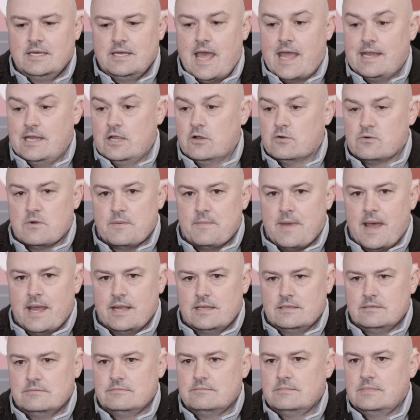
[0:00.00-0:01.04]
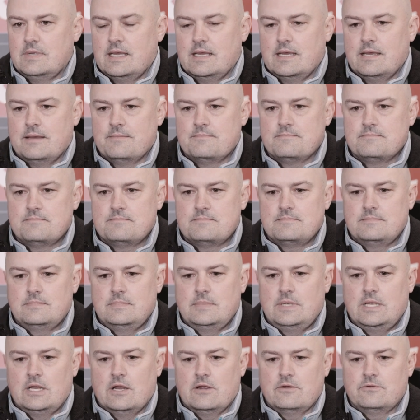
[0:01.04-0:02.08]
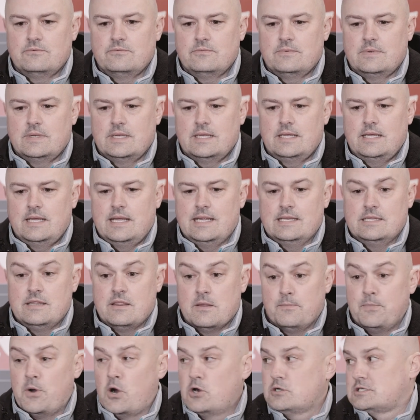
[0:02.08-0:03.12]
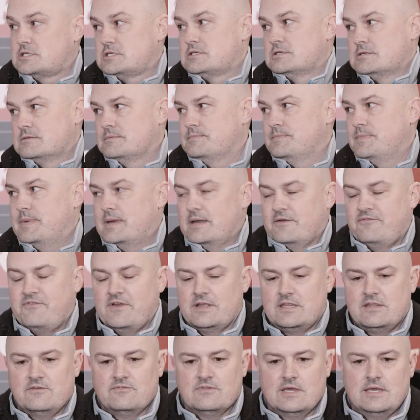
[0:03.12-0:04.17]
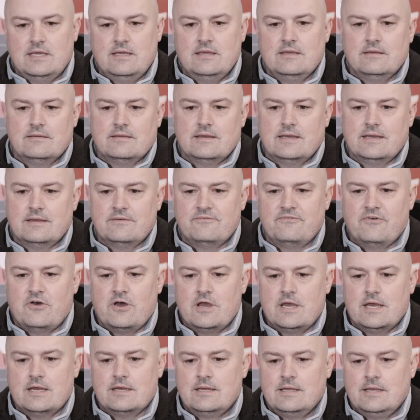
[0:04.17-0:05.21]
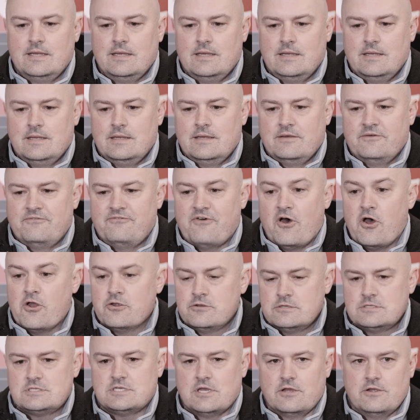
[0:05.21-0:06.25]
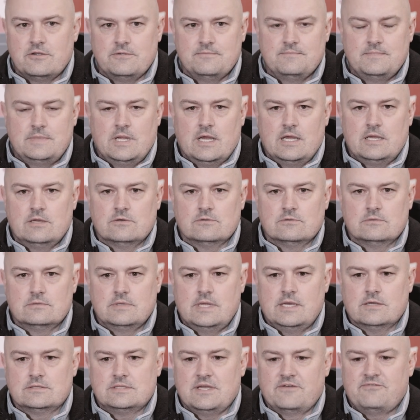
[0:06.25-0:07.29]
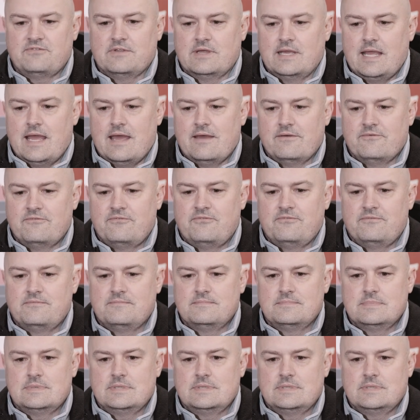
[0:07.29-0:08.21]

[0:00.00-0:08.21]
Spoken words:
and he'll remain in the box effectively via phone, so you know, he'll definitely have